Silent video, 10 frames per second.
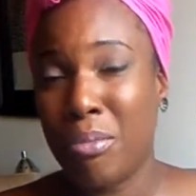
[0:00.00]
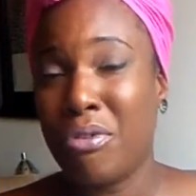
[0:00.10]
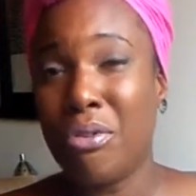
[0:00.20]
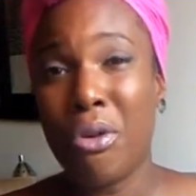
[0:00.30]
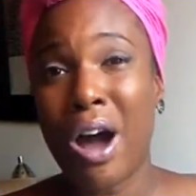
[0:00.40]

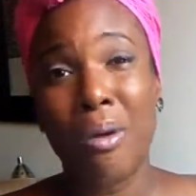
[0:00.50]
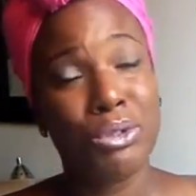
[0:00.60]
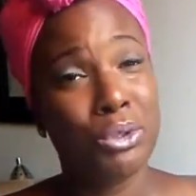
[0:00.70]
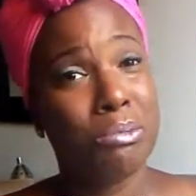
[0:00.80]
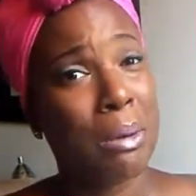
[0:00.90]
Before I
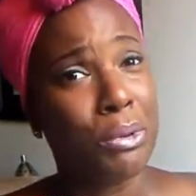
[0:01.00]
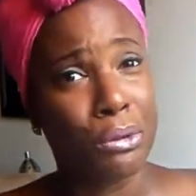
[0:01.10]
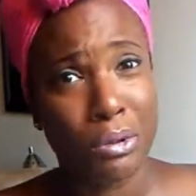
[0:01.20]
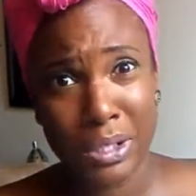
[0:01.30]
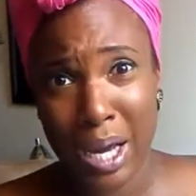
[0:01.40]
was doing probably
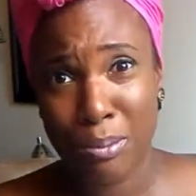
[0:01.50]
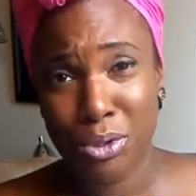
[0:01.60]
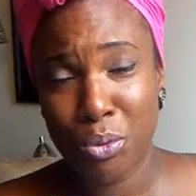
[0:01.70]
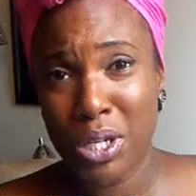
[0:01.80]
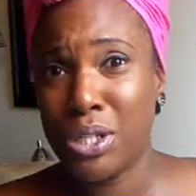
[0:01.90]
3
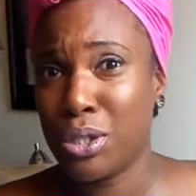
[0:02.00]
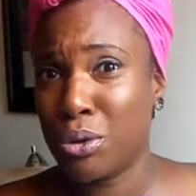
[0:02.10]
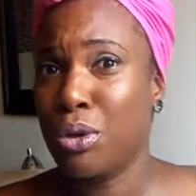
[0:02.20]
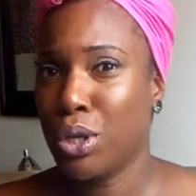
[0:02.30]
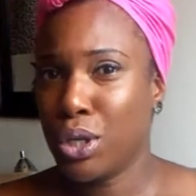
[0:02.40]
times a week,
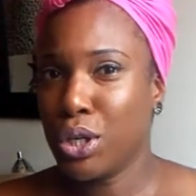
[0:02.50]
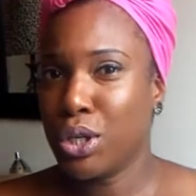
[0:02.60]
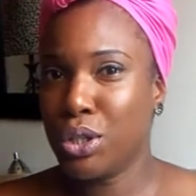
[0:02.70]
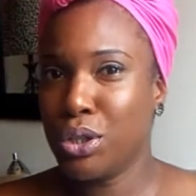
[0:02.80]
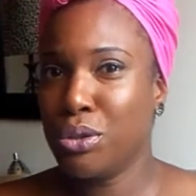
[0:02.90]
so
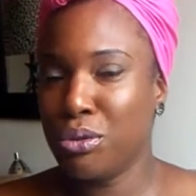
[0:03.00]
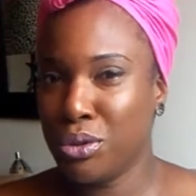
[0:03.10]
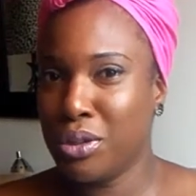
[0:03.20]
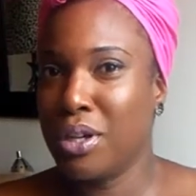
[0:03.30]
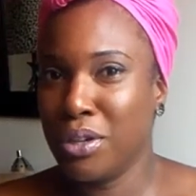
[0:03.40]
you
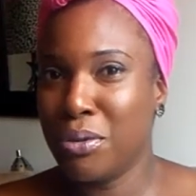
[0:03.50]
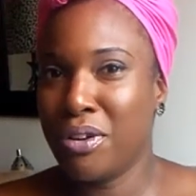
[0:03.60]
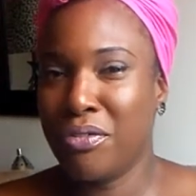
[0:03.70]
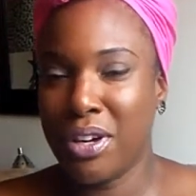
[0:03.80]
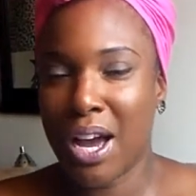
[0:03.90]

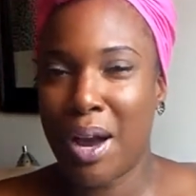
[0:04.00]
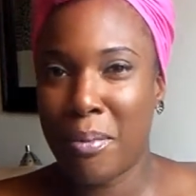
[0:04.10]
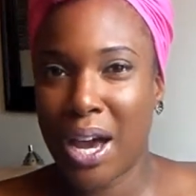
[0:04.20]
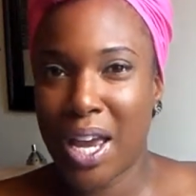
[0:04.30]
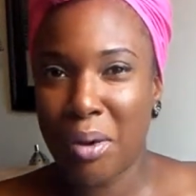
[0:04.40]
could figure how
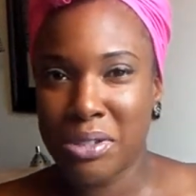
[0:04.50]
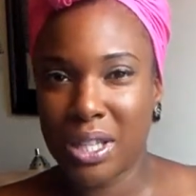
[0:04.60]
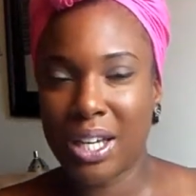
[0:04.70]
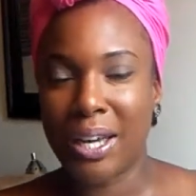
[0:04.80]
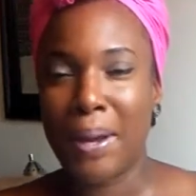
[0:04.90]
my hair was
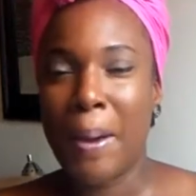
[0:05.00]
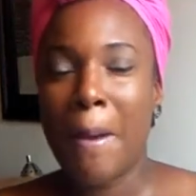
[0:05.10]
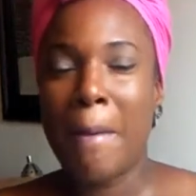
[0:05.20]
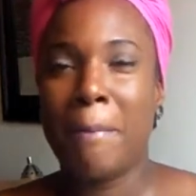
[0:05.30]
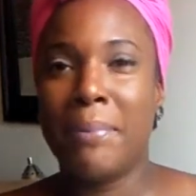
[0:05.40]
looking.
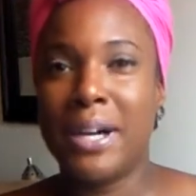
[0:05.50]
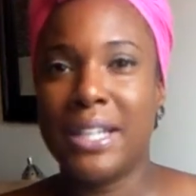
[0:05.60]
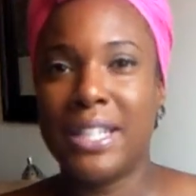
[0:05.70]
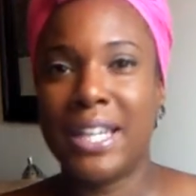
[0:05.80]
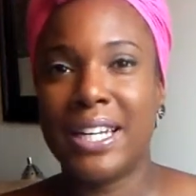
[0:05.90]

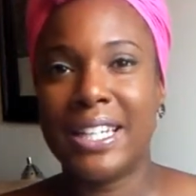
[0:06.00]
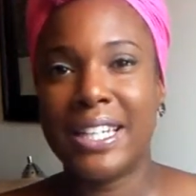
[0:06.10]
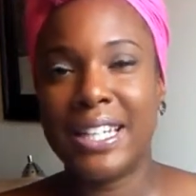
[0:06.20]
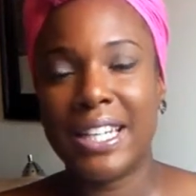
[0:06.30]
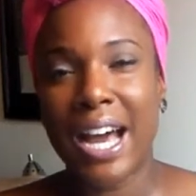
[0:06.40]
But
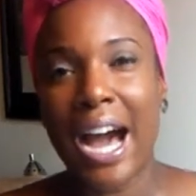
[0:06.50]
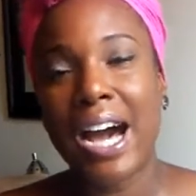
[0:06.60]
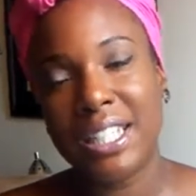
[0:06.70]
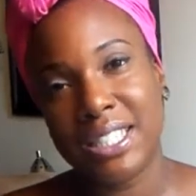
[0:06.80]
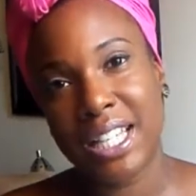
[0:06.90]
I
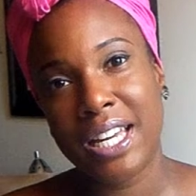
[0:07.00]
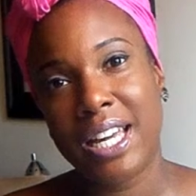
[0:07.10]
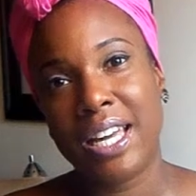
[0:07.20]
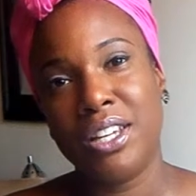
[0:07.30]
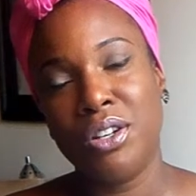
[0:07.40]
understand
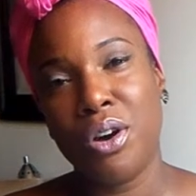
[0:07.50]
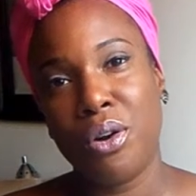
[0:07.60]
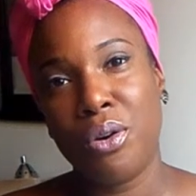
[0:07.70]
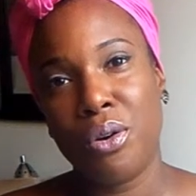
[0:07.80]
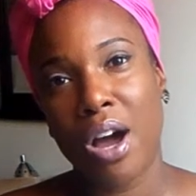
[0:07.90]
that, you
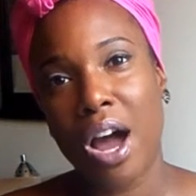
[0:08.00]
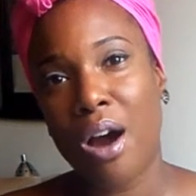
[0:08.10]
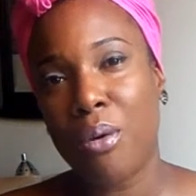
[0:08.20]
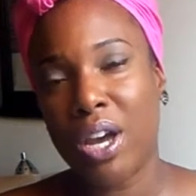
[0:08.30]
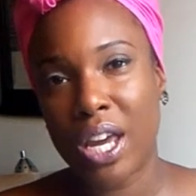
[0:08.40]
know,
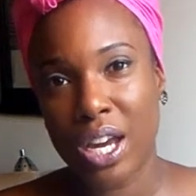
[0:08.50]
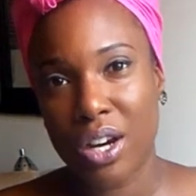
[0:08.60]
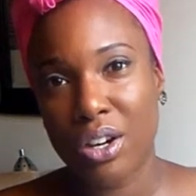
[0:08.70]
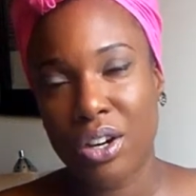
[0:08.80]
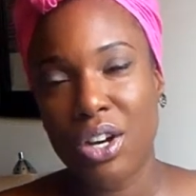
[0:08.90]
our
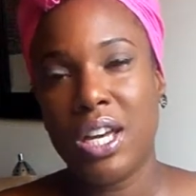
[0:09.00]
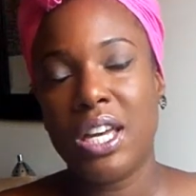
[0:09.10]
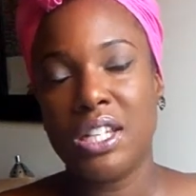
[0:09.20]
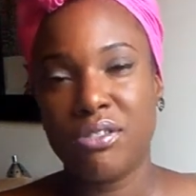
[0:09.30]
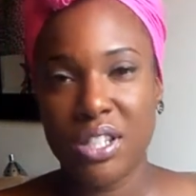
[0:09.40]
hair
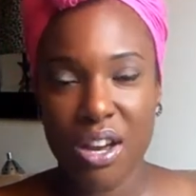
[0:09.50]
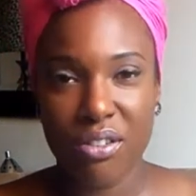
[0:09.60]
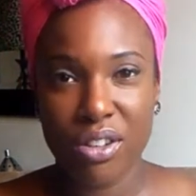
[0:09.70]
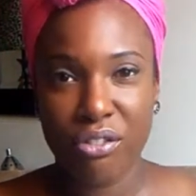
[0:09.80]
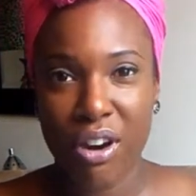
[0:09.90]
is
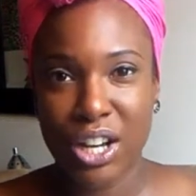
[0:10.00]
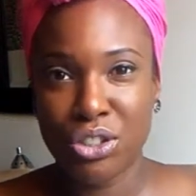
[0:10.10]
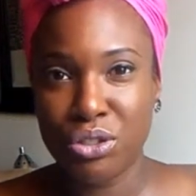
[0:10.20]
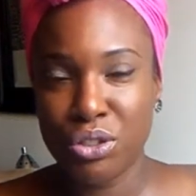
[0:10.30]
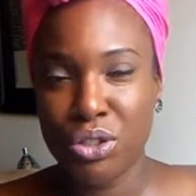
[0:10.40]
definitely
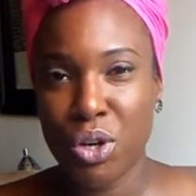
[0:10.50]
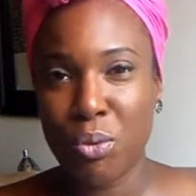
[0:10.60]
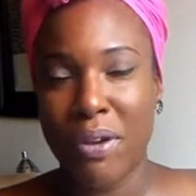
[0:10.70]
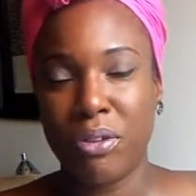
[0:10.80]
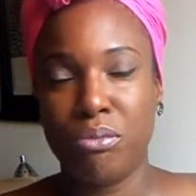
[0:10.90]
fragile. You
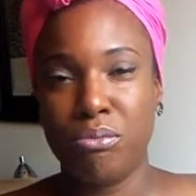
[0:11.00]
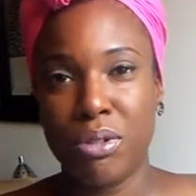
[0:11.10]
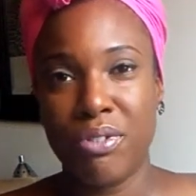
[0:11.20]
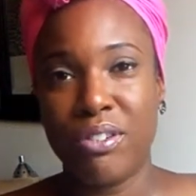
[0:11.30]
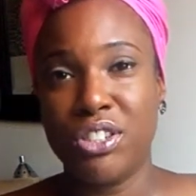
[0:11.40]
know, we have to
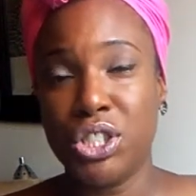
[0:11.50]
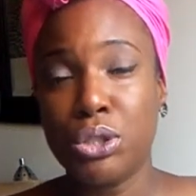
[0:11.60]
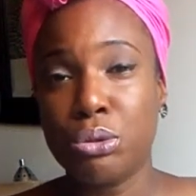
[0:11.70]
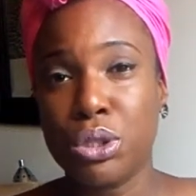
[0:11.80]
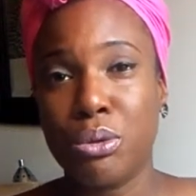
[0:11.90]
be very
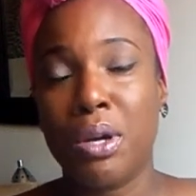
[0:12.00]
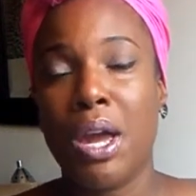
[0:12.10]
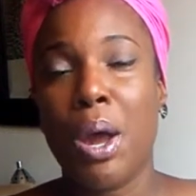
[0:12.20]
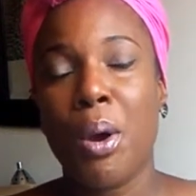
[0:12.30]
gentle to it.